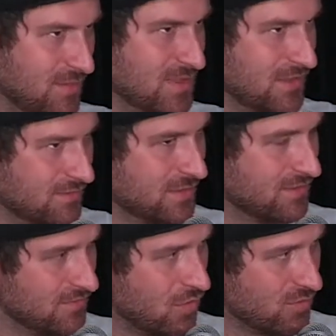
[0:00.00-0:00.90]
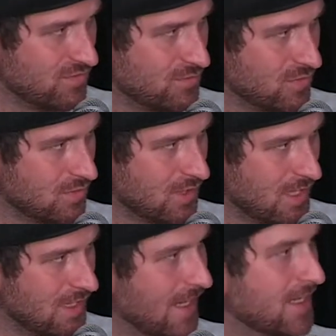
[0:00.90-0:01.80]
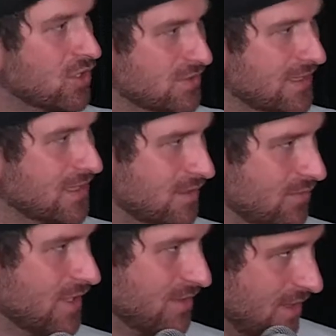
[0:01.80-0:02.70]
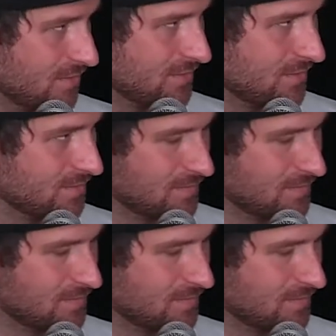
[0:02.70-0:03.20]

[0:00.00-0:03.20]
themselves in the form of a book and not the other way around.